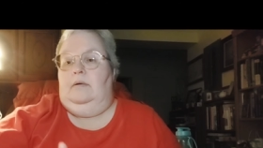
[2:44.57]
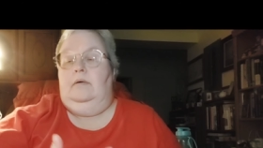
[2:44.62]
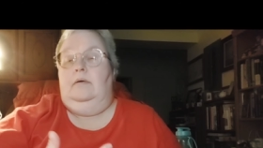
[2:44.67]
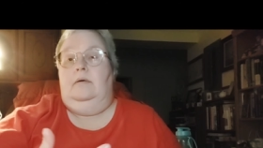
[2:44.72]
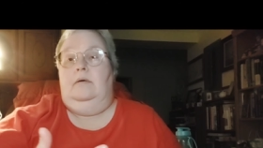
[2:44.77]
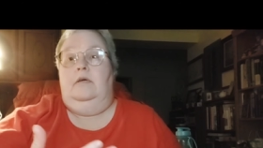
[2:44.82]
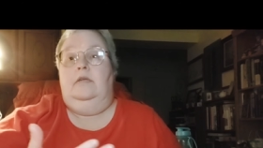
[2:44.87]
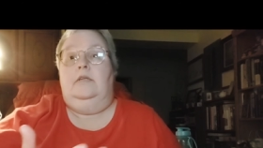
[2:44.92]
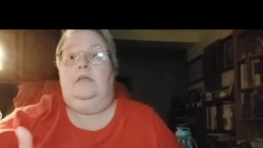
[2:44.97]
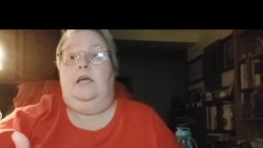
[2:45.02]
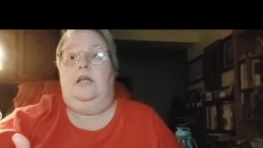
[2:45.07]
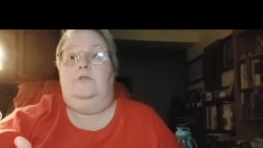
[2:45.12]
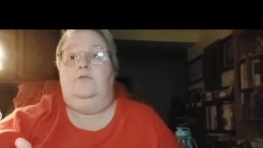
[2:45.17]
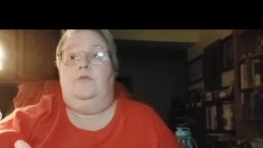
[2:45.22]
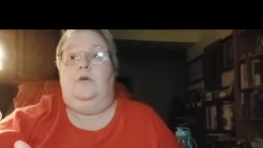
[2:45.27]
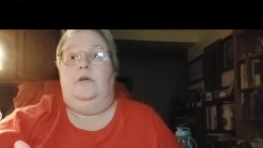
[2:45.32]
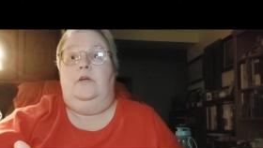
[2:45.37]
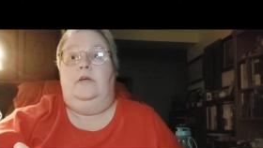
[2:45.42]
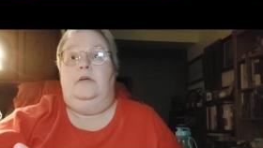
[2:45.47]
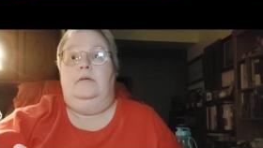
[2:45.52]
in California.
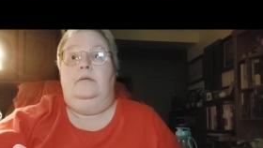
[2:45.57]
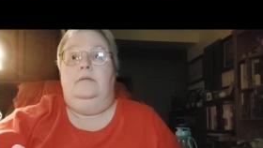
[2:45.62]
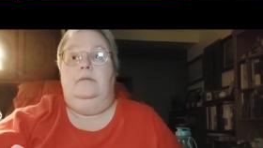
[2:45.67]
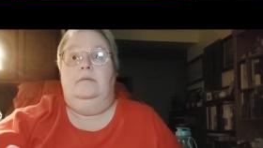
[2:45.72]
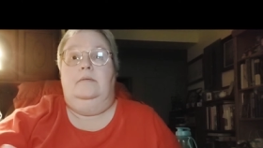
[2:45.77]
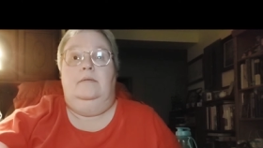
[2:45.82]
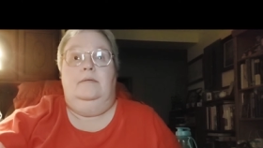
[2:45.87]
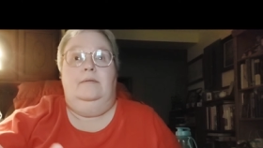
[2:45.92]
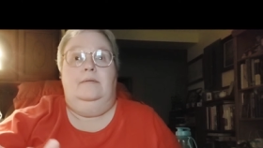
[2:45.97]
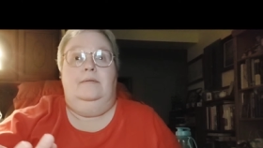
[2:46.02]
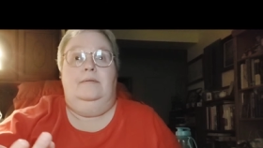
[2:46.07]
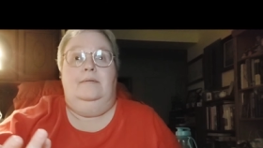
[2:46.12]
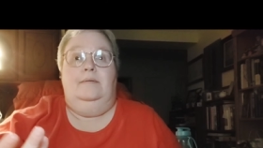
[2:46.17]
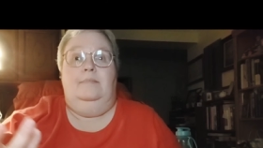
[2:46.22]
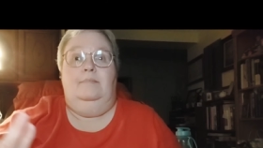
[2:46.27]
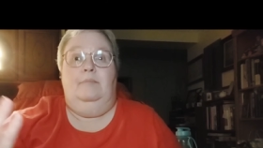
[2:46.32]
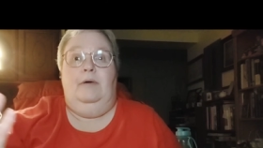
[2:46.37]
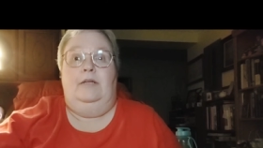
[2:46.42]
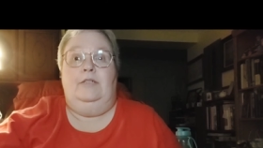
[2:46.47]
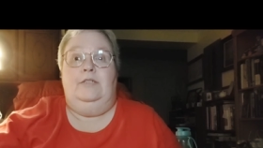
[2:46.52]

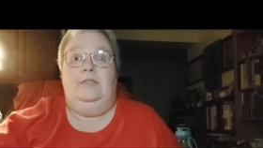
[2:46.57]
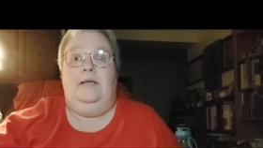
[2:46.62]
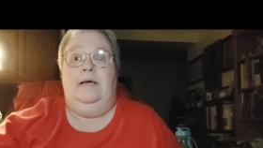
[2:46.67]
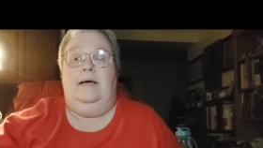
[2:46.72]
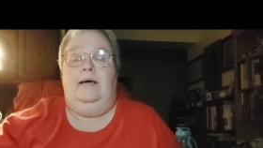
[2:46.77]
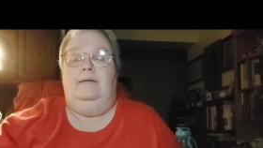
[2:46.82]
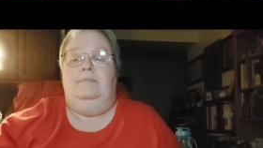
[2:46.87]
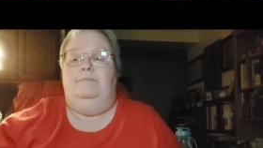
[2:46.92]
Imagine that.